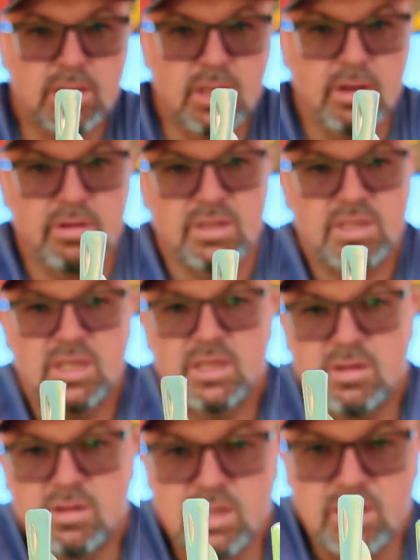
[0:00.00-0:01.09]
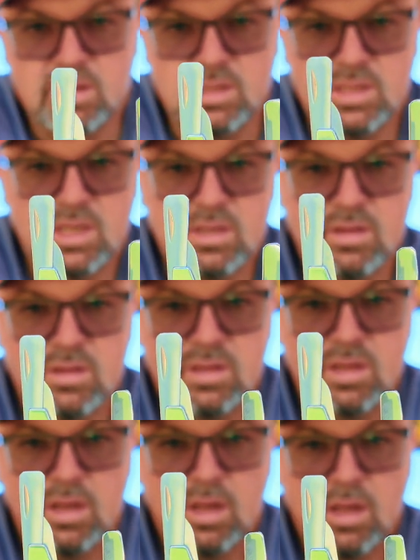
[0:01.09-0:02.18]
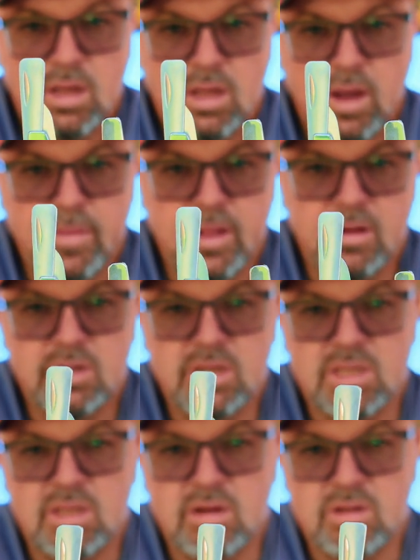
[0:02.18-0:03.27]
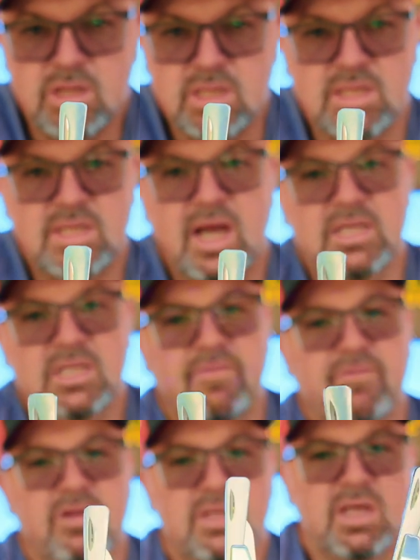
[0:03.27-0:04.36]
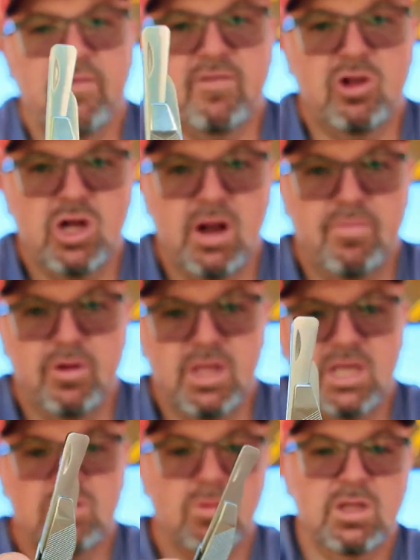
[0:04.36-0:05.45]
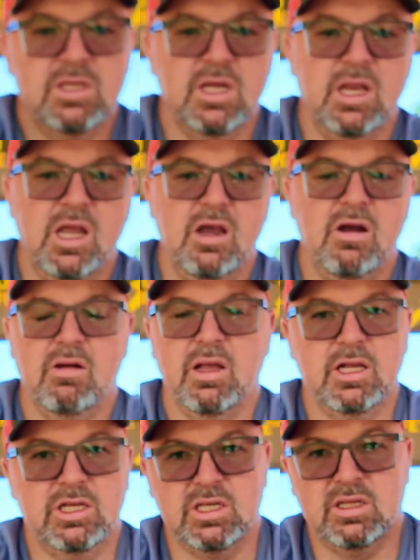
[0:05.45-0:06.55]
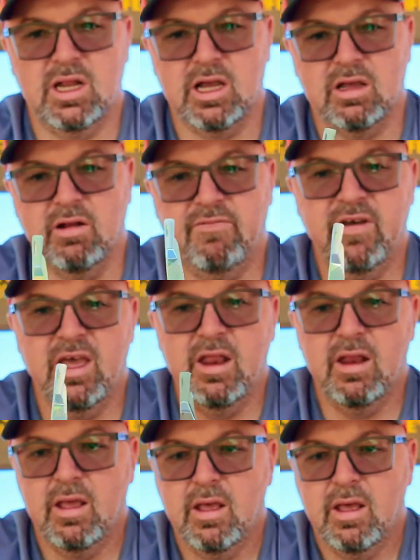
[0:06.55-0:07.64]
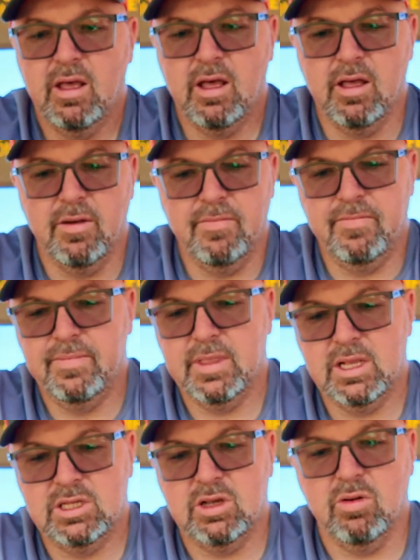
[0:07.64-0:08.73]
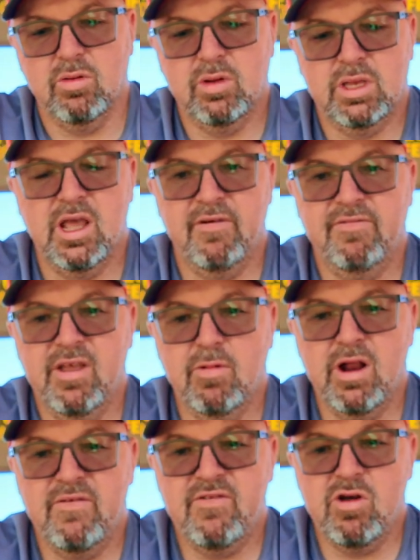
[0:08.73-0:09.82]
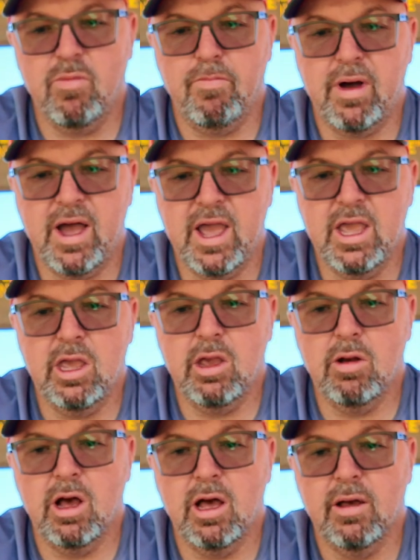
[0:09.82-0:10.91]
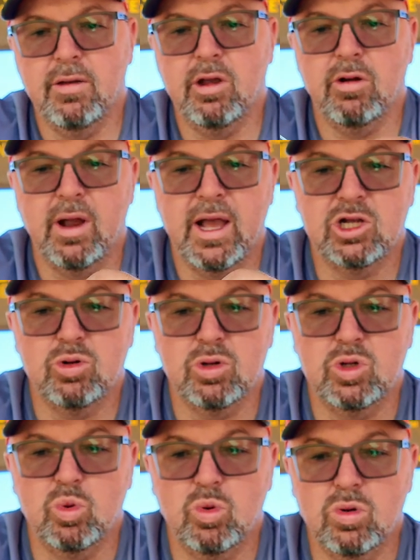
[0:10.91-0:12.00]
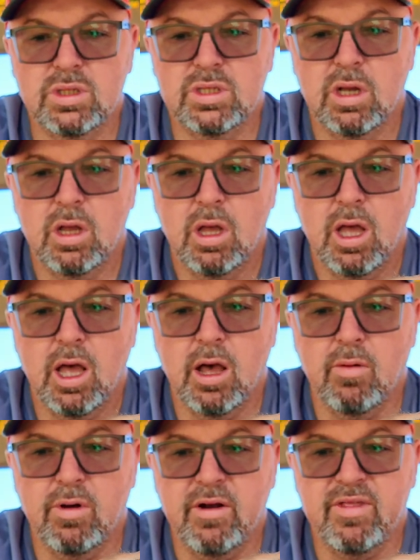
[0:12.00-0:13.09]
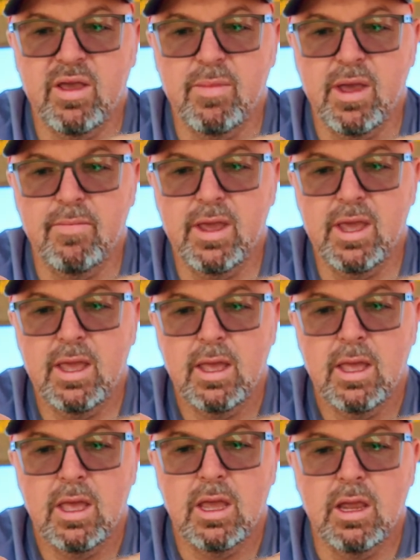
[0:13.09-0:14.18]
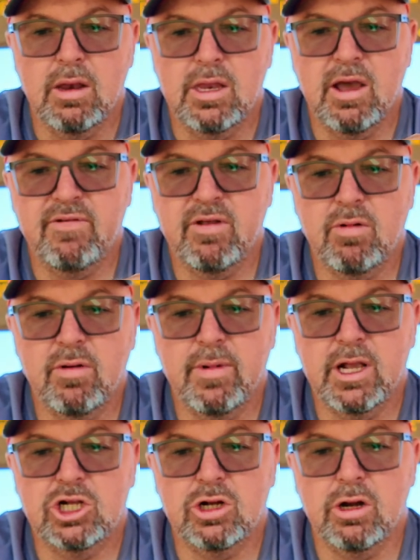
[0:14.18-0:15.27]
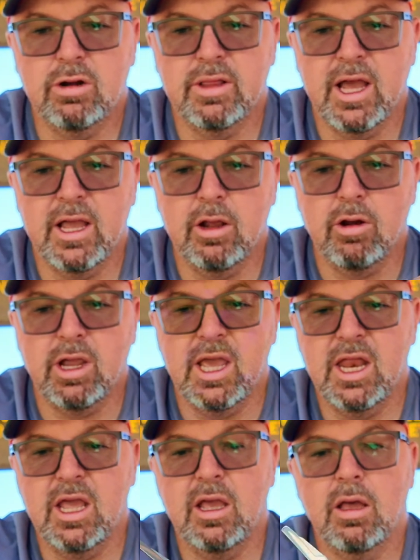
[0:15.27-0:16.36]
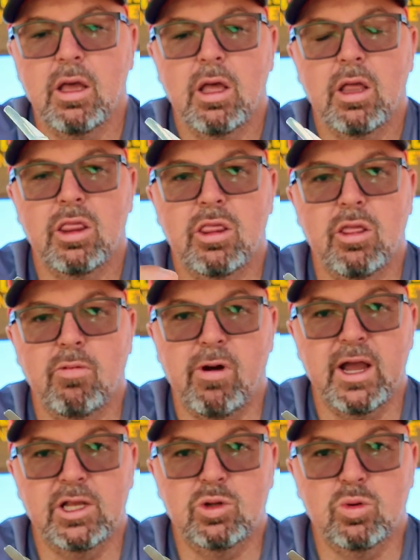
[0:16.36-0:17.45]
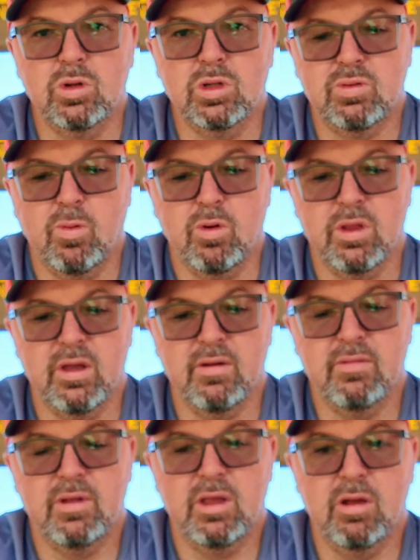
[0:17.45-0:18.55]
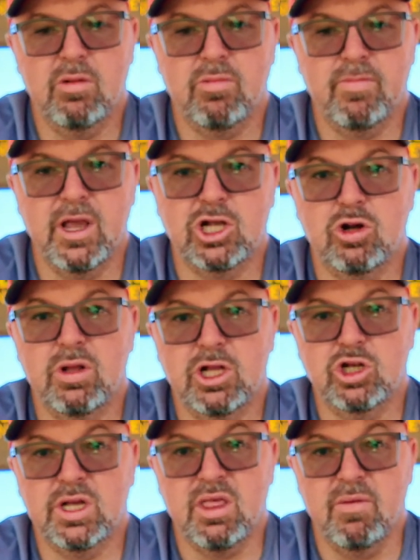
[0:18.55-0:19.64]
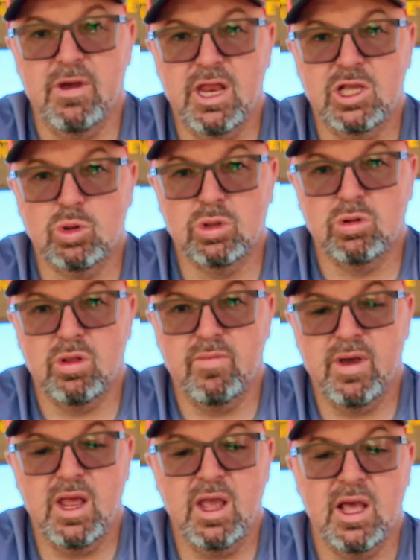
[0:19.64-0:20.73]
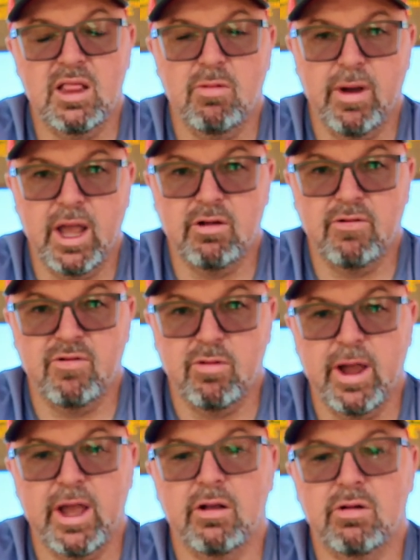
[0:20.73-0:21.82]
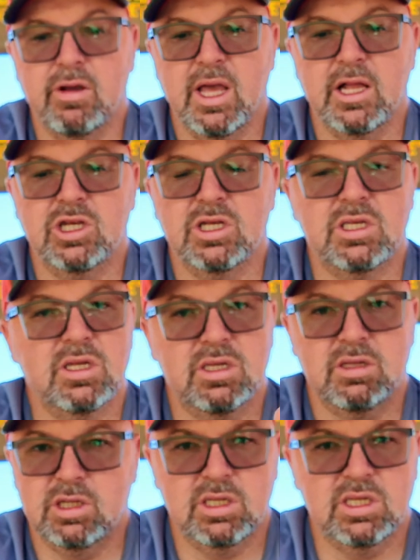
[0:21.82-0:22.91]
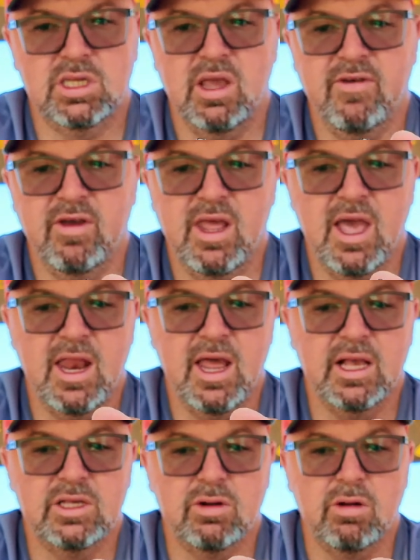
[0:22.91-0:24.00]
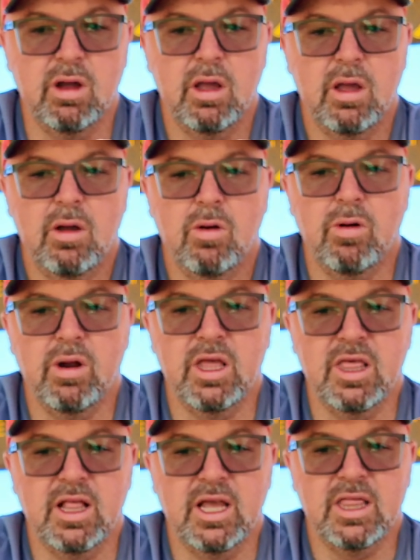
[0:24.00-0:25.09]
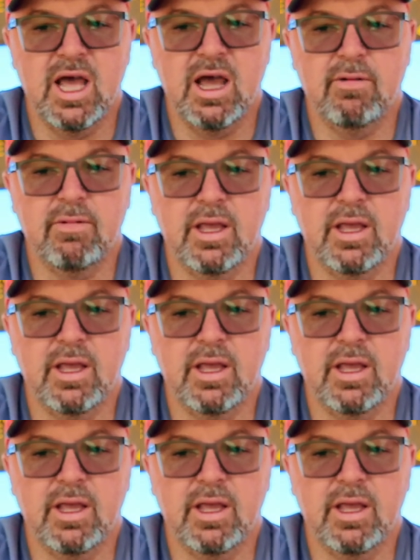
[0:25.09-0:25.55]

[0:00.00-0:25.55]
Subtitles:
There's the scissors. There's the scissors. I mean, there's just a size difference. If you try to put these ones in here, it's just not going to fit. So definitely, whenever you're buying your extra tools, whatever they may be, you definitely want to make sure that you're getting the right tools for you make sure that you get the mini tools for the mini and the regular for the regular. Okay, just to save you any headaches or anything like that.